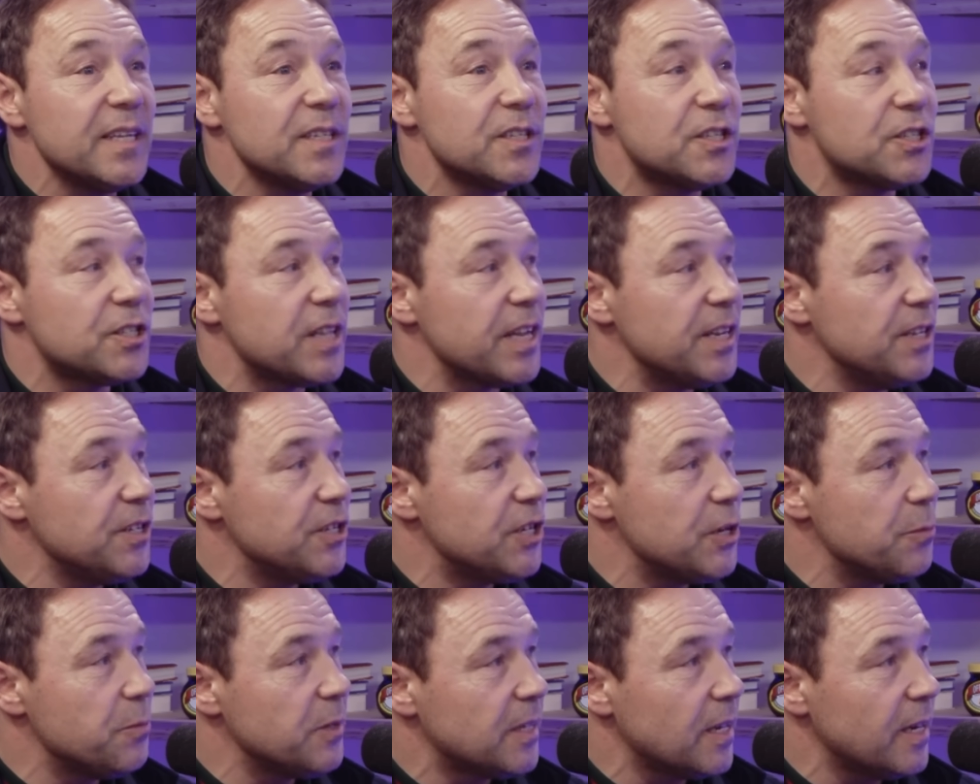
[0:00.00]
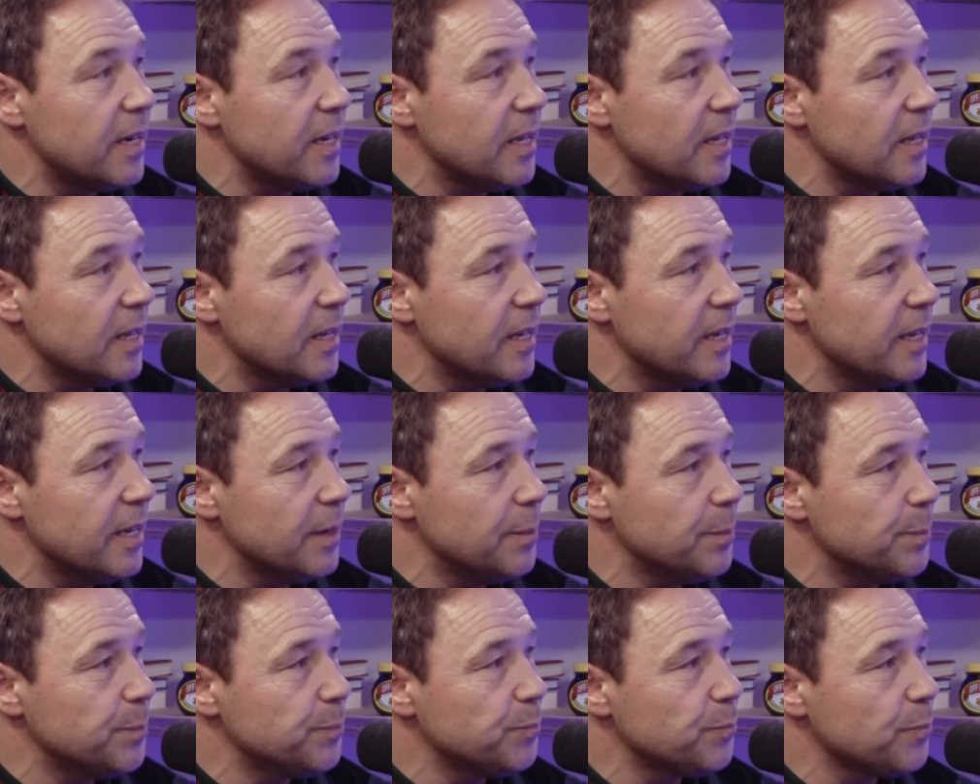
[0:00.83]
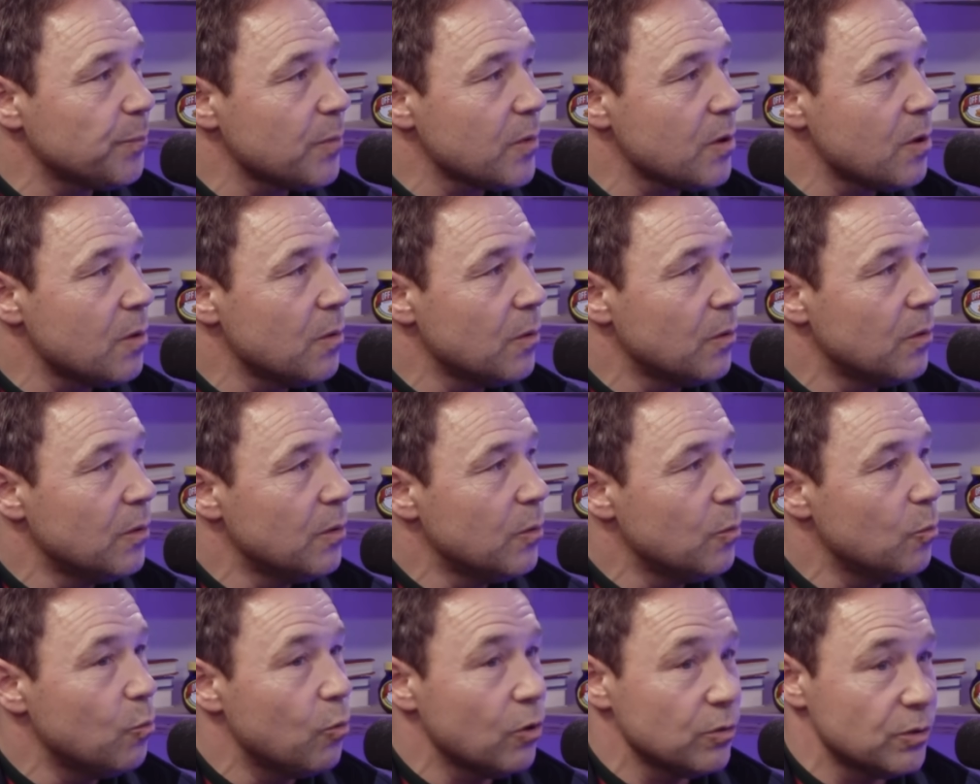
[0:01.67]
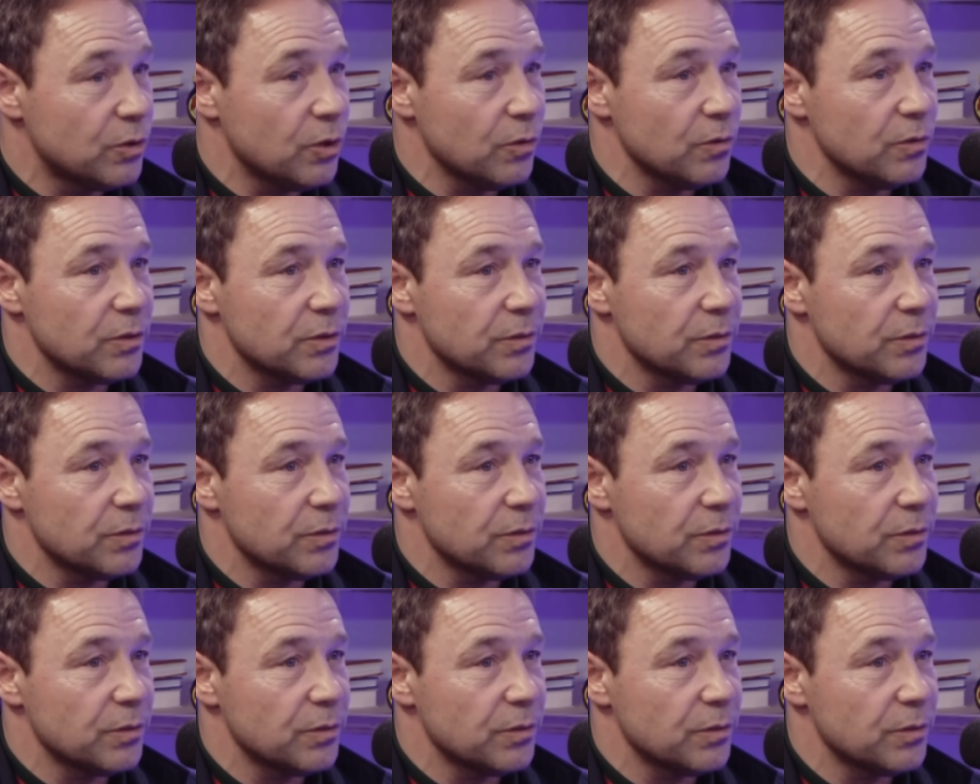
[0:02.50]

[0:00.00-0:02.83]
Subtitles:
stingy with the little wontons.